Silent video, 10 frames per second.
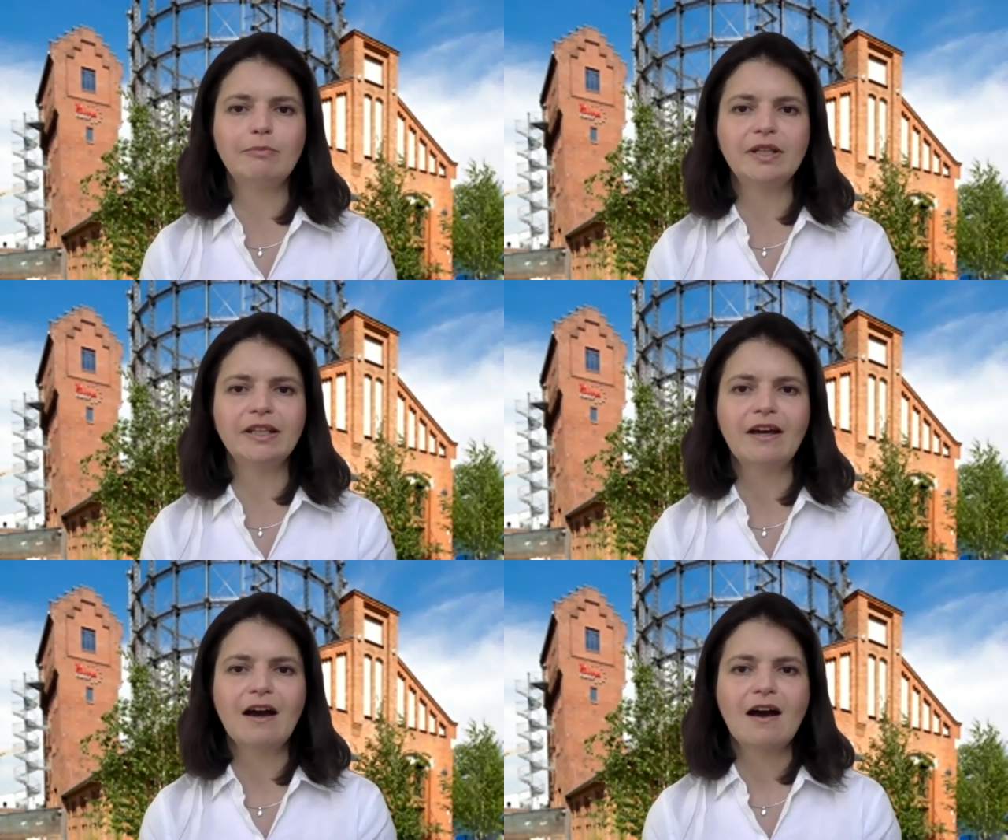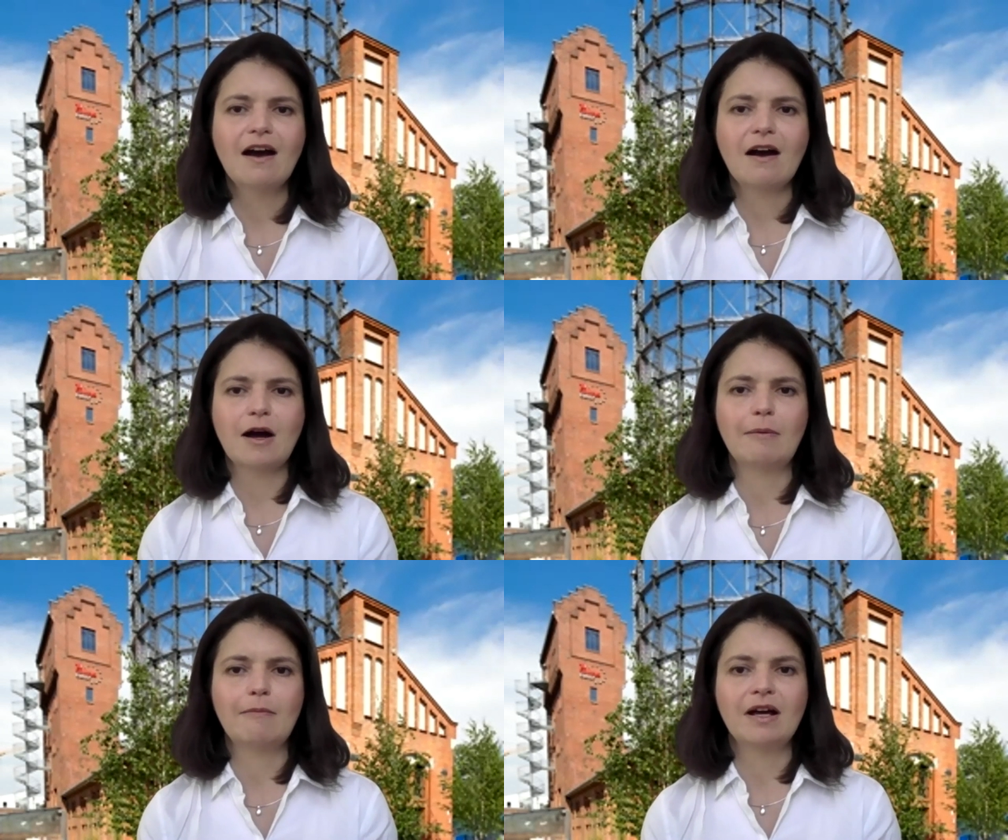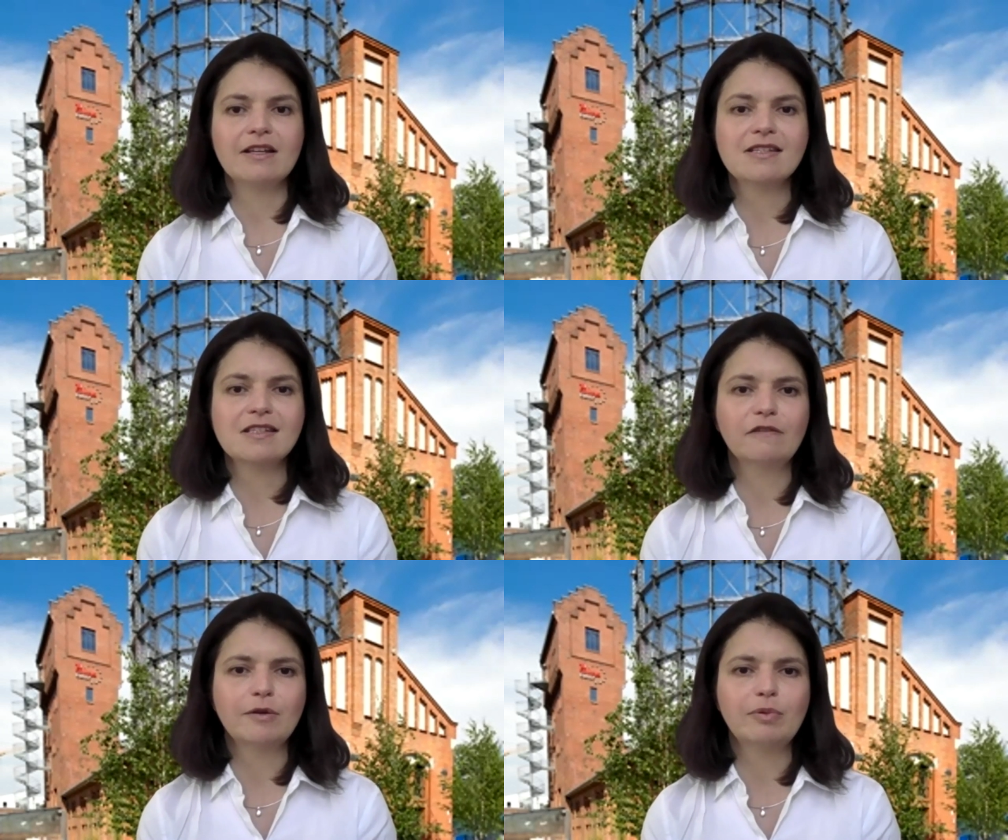be a
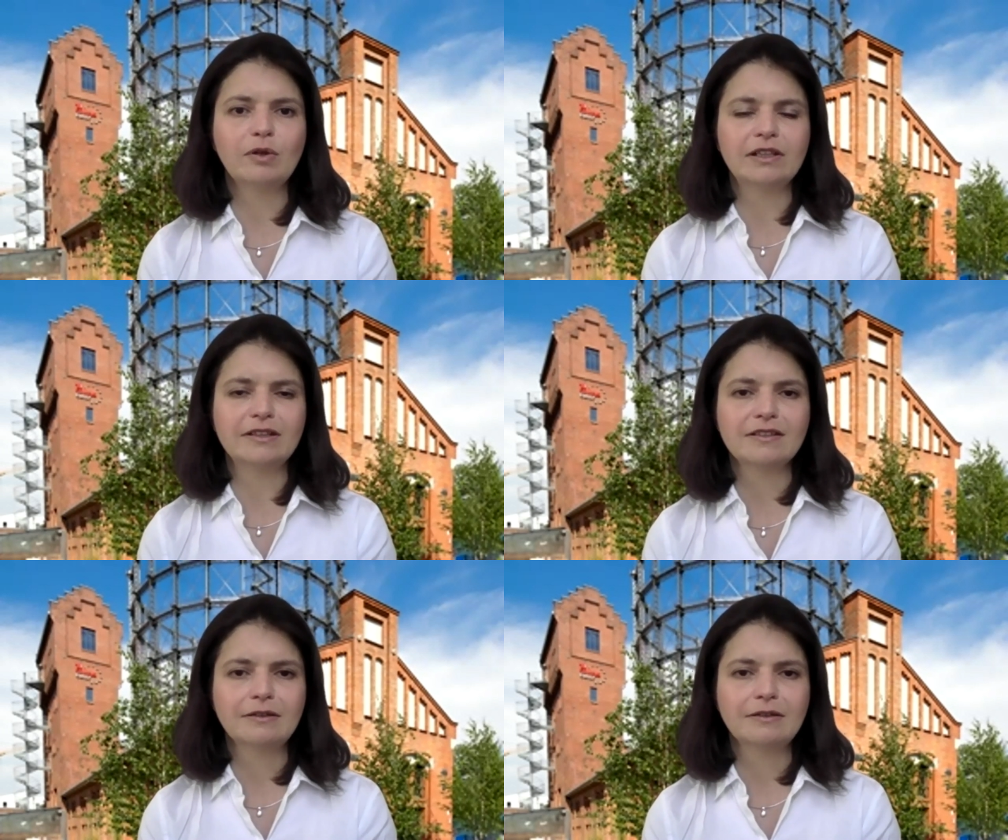silver bullet.